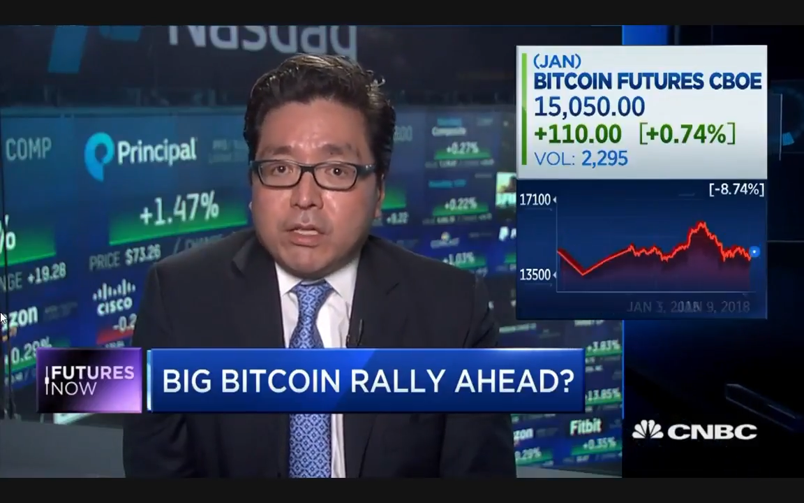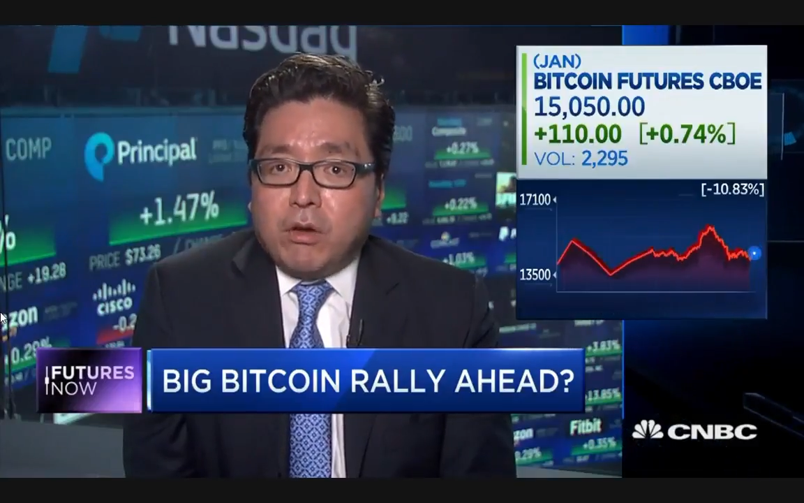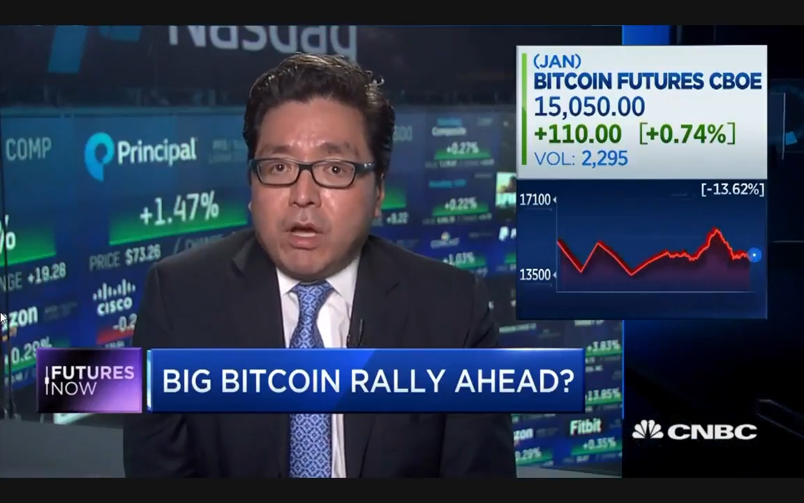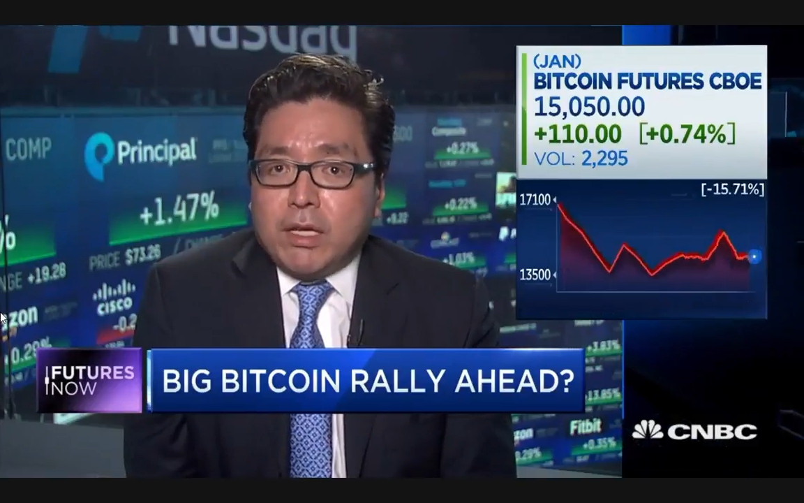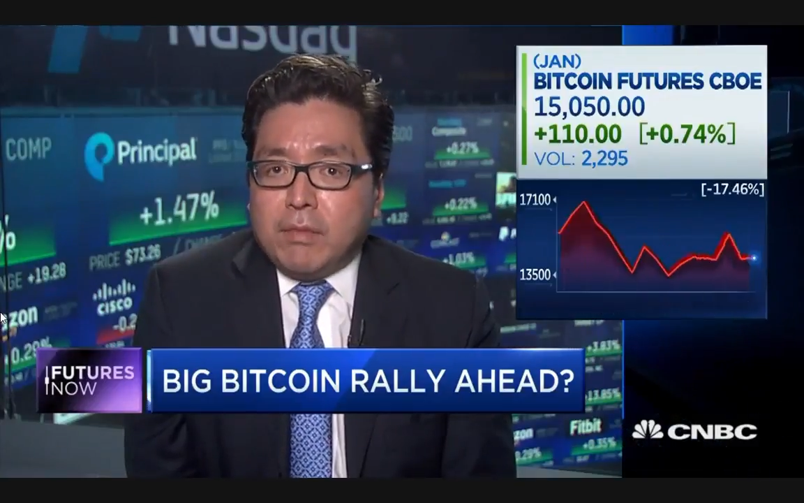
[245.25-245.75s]

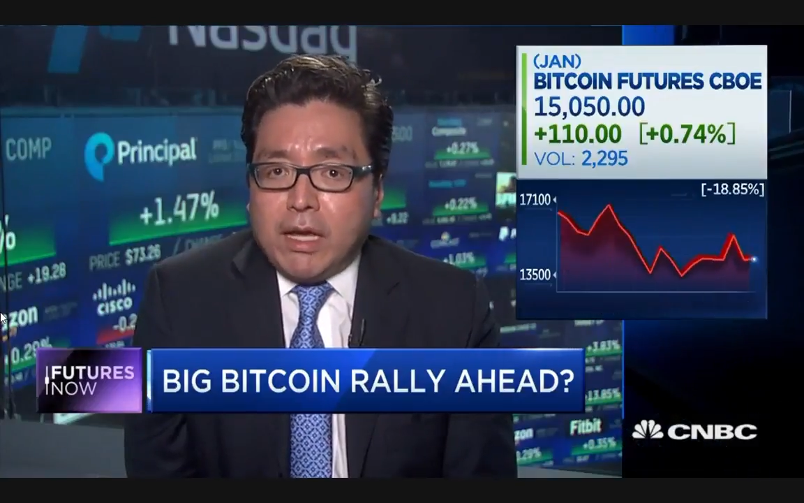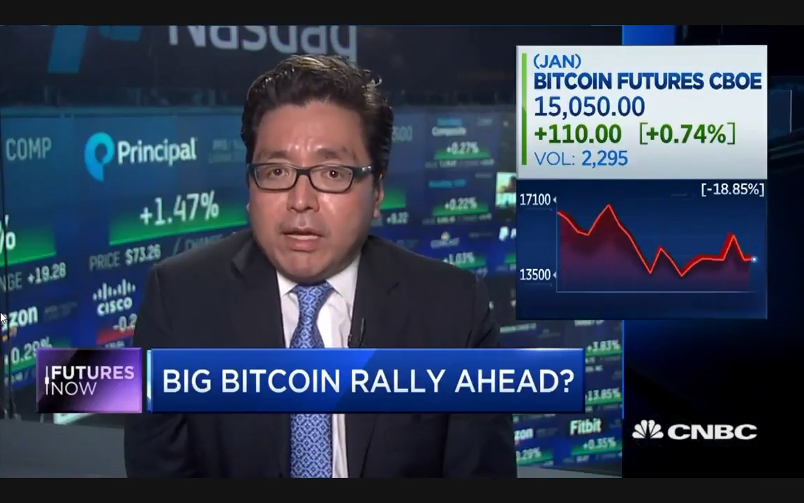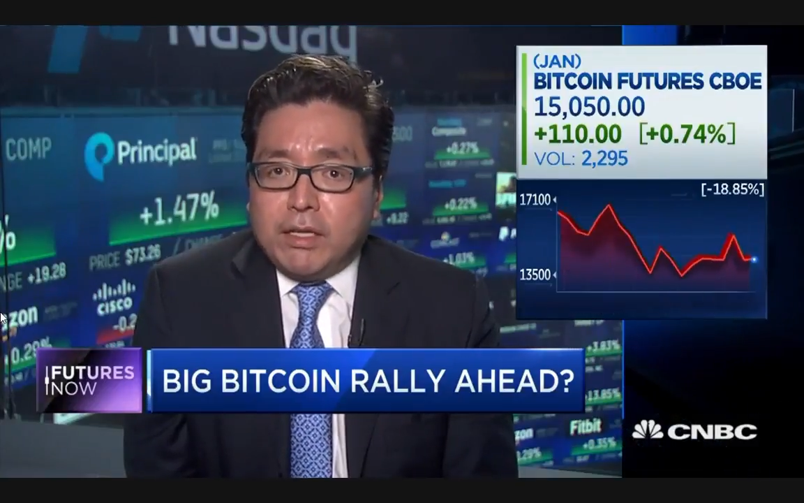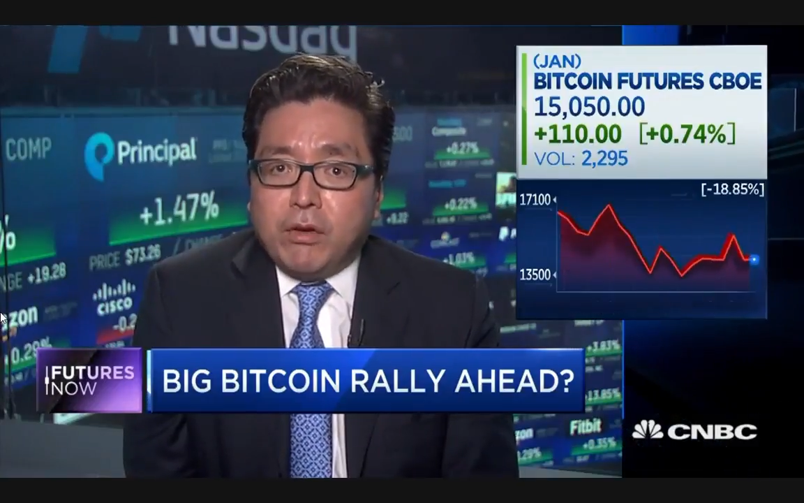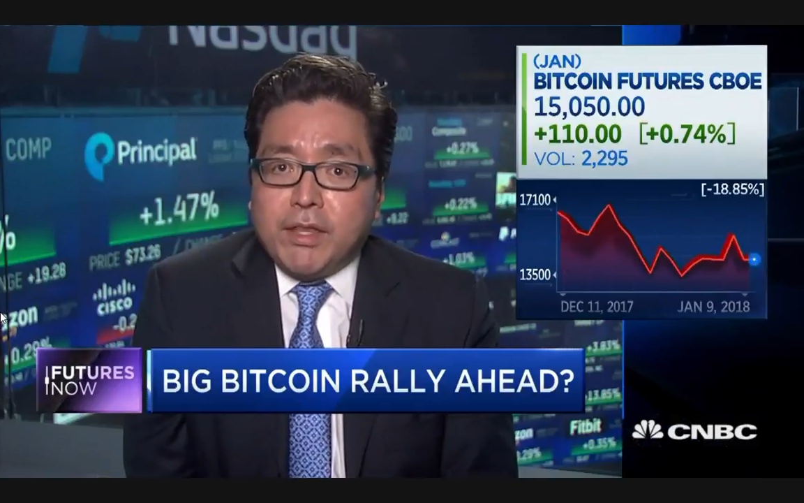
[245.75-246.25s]
So I
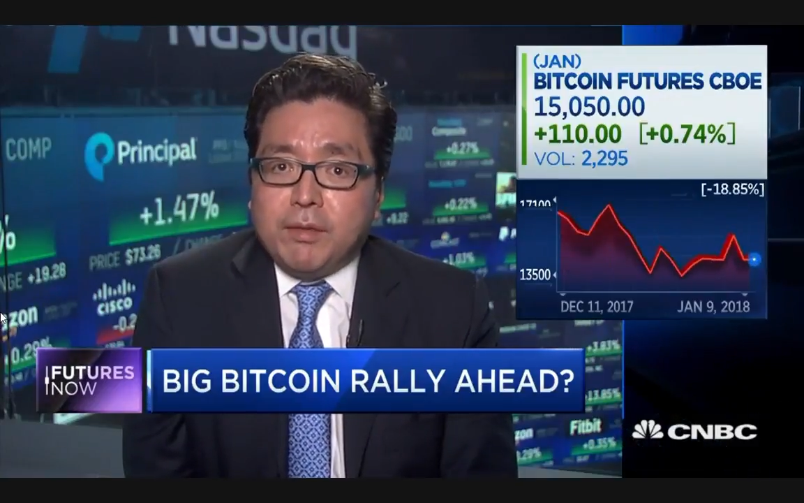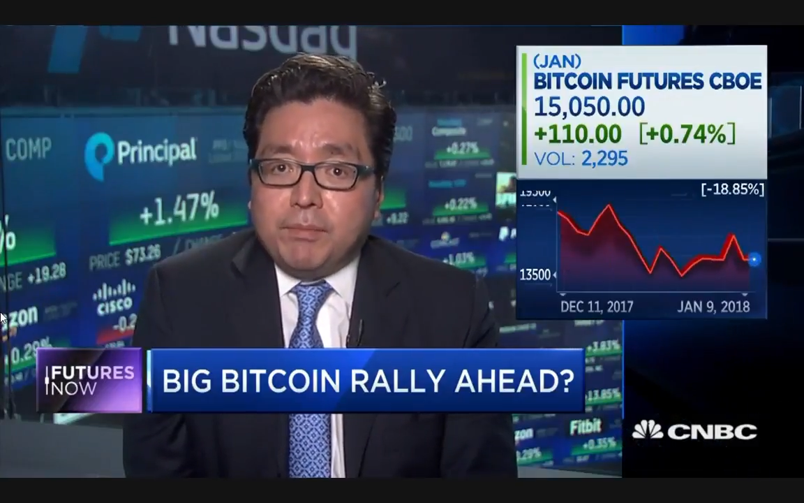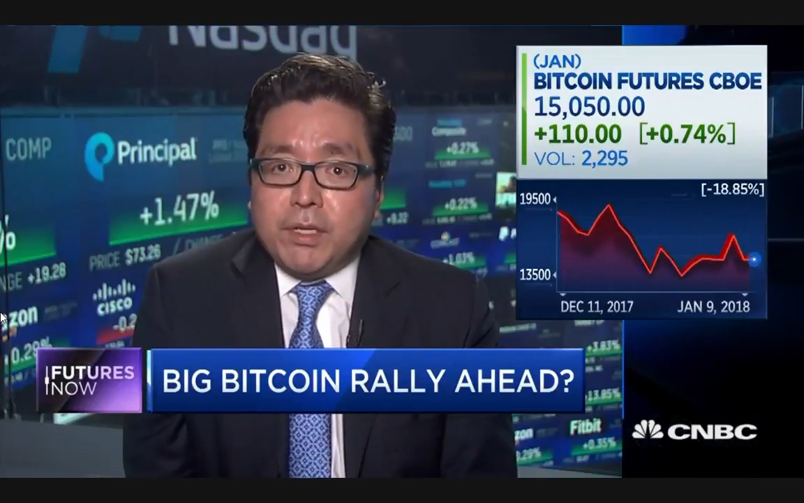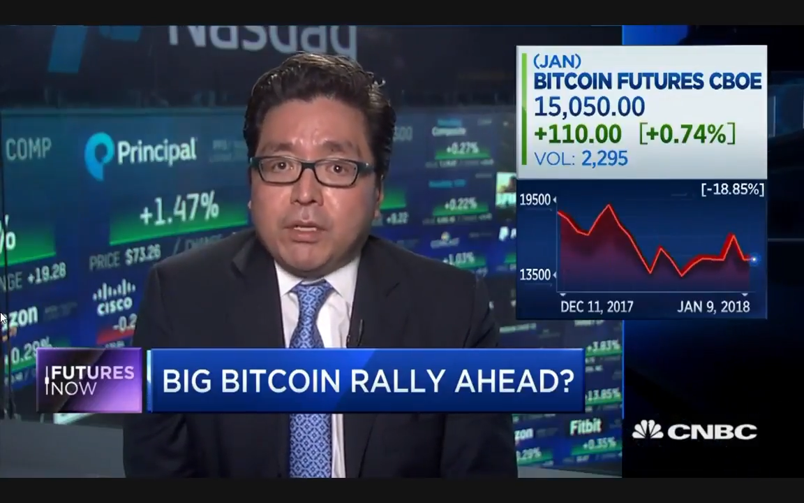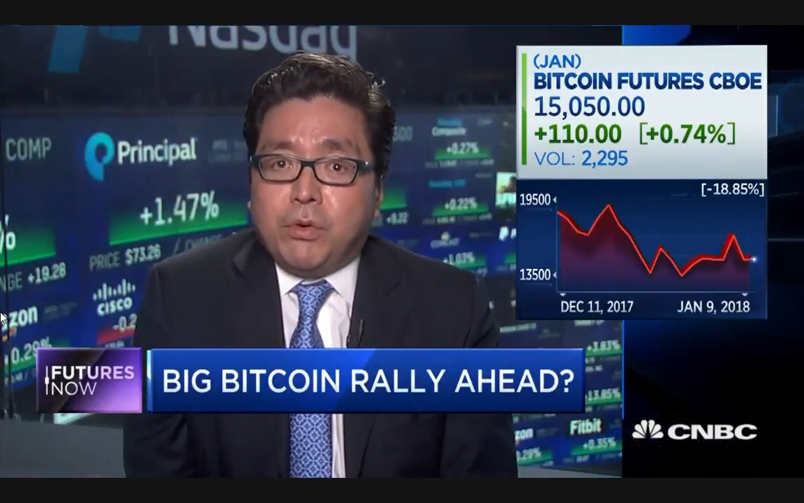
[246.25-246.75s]

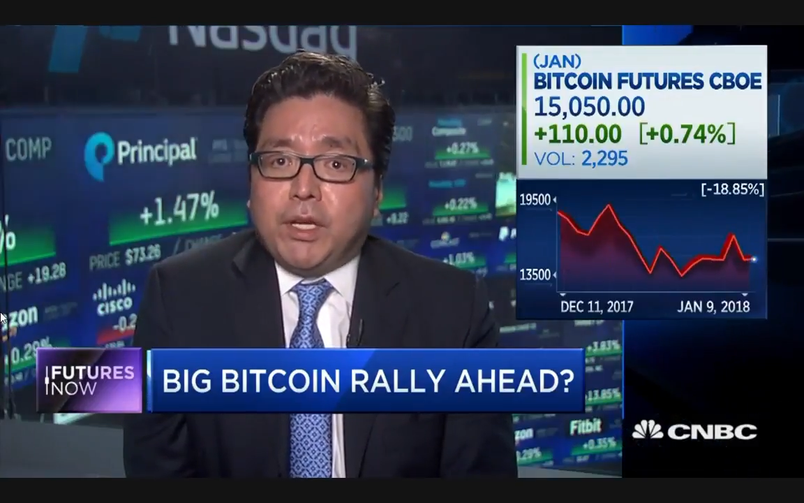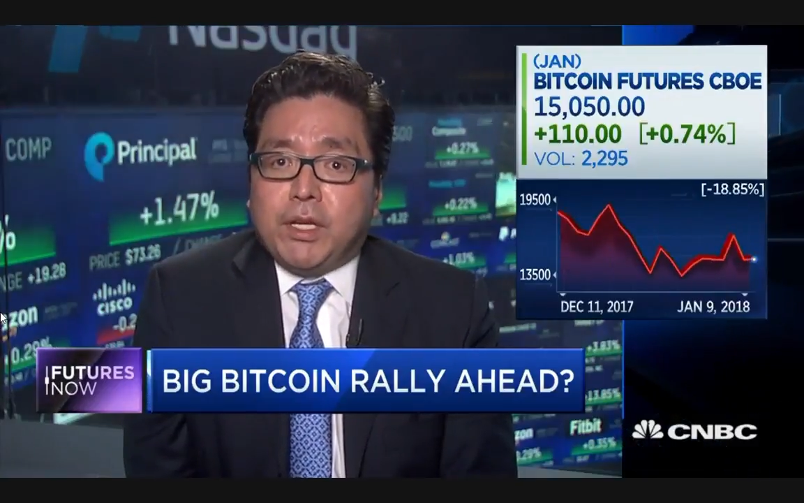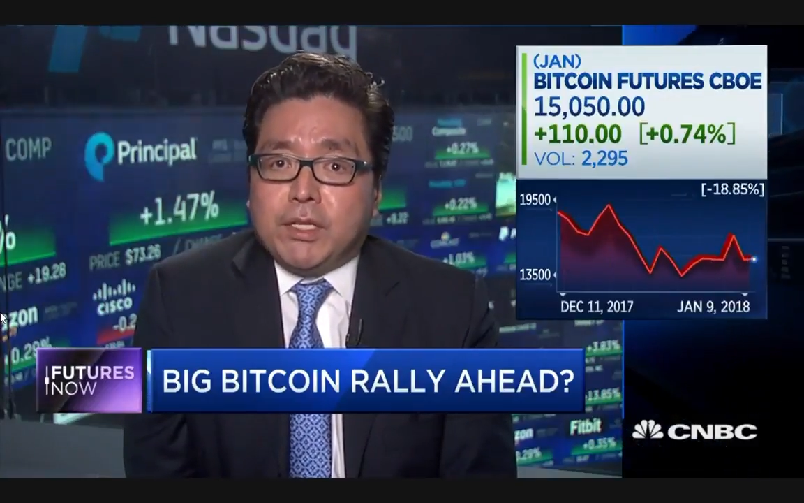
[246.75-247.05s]
think Bitcoin